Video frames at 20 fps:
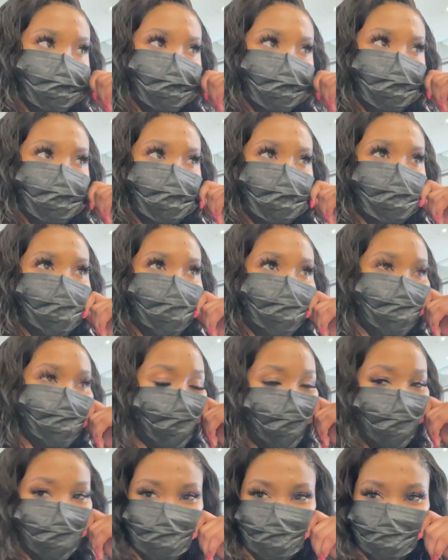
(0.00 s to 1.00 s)
Why do I
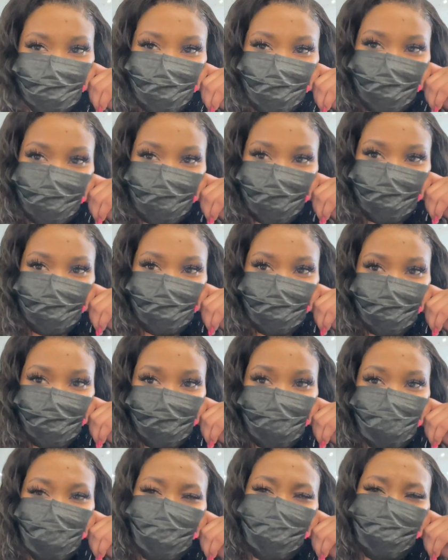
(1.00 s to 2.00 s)
like doing that?
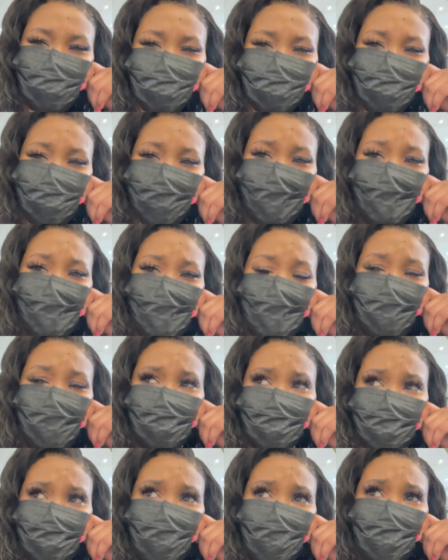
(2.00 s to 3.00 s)

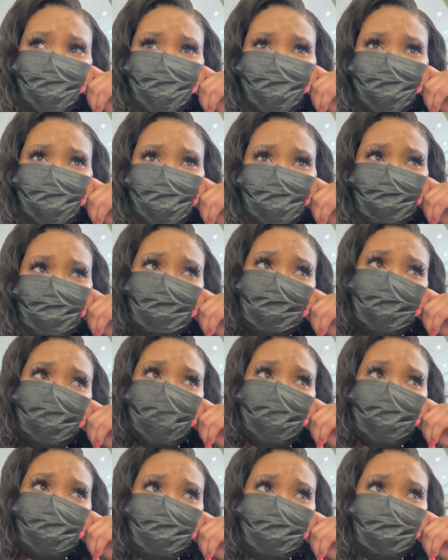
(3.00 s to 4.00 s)
Because you guys are going to see from the
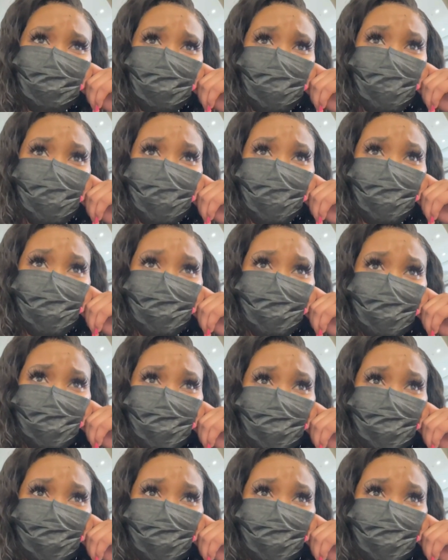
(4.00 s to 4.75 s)
title of the video anyways.